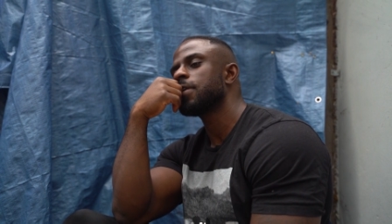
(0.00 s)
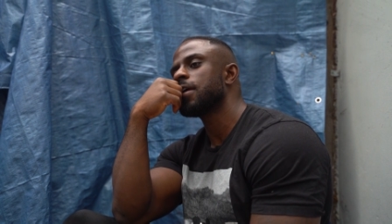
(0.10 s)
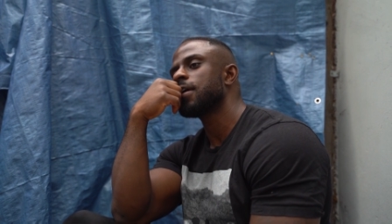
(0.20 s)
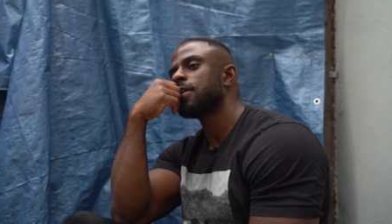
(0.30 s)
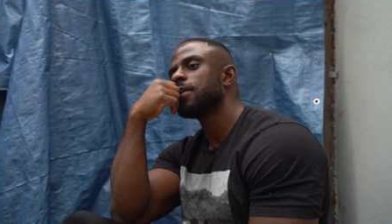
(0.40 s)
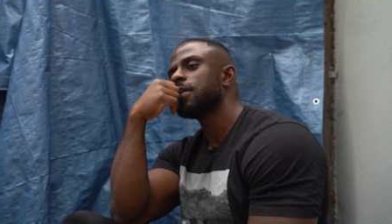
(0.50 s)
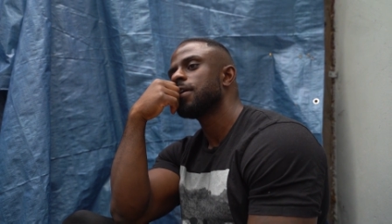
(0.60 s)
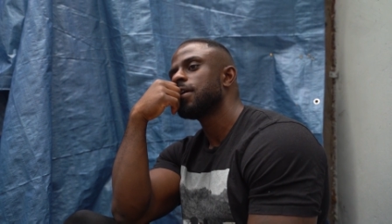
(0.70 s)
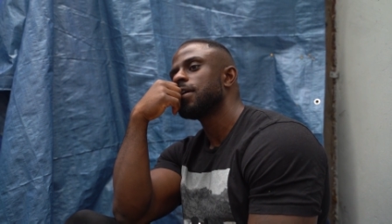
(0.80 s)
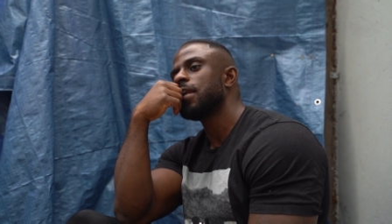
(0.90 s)
Yeah. And
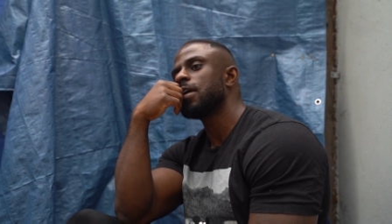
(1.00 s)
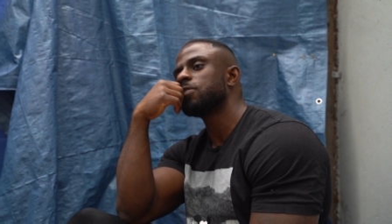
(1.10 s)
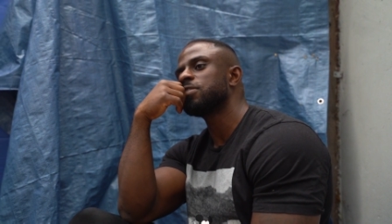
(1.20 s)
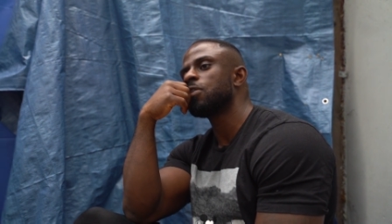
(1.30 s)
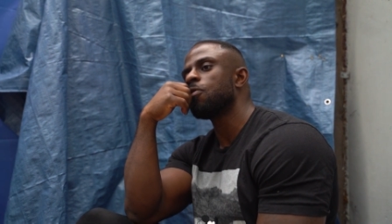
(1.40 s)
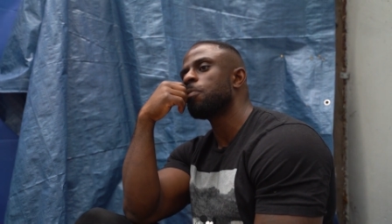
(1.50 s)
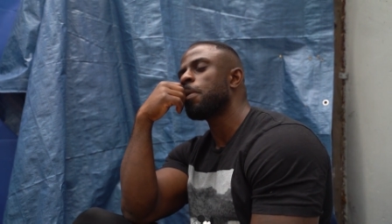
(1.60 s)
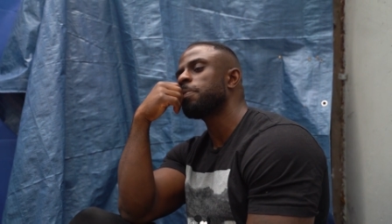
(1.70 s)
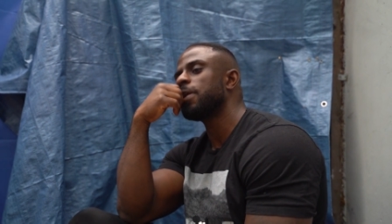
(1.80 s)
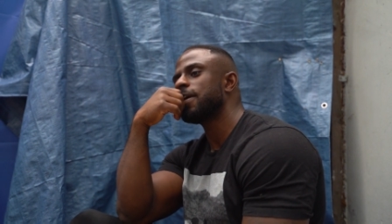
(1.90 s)
with the Lagos so is
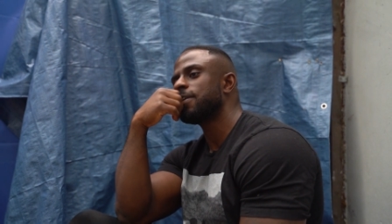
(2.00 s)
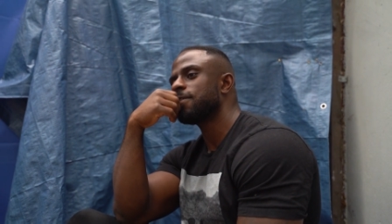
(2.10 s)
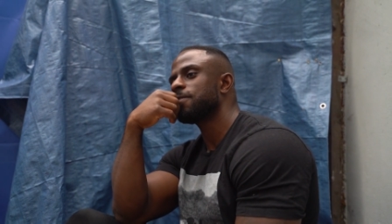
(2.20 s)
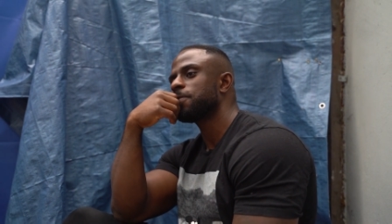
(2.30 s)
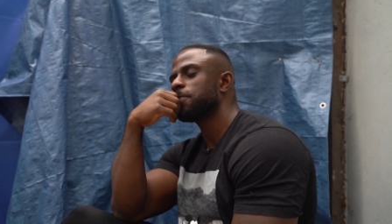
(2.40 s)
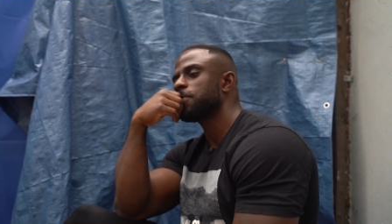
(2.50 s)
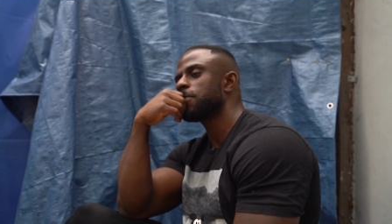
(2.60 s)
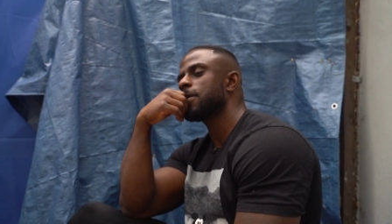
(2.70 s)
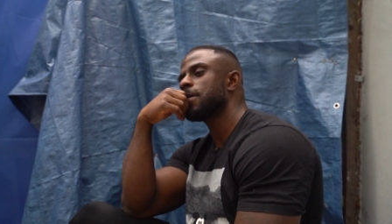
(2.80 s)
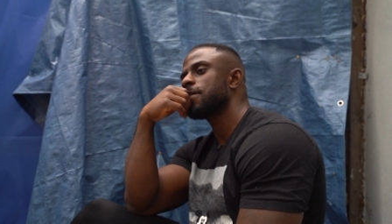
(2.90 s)
overpopulated. It is
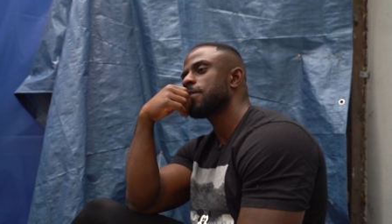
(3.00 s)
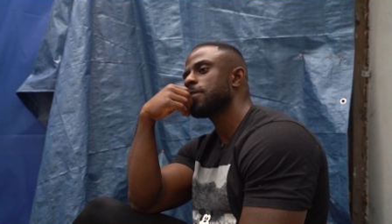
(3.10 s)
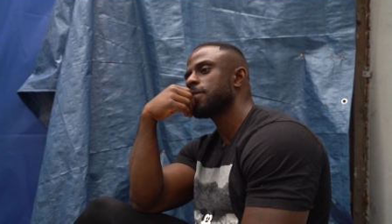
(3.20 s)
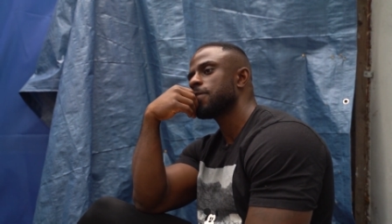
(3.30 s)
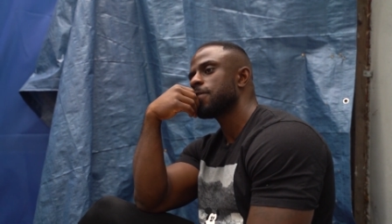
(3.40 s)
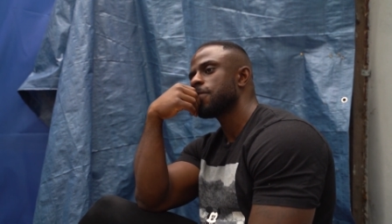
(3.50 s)
overpopulated, yeah. yeah.